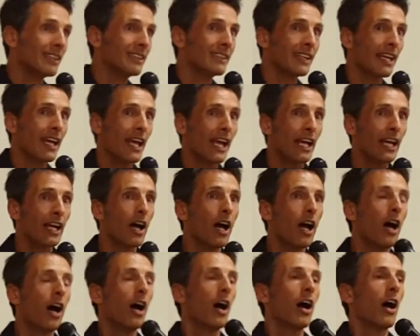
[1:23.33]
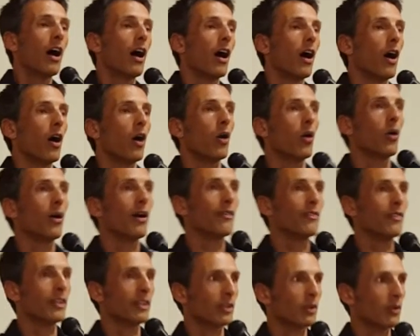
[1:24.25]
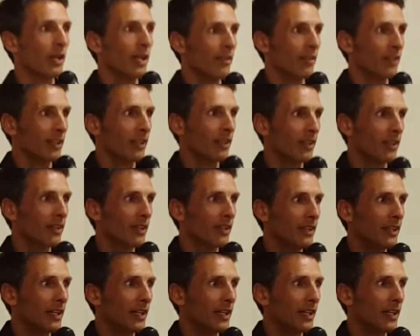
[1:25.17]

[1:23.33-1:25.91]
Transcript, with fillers: saying, oh, I feel a craving.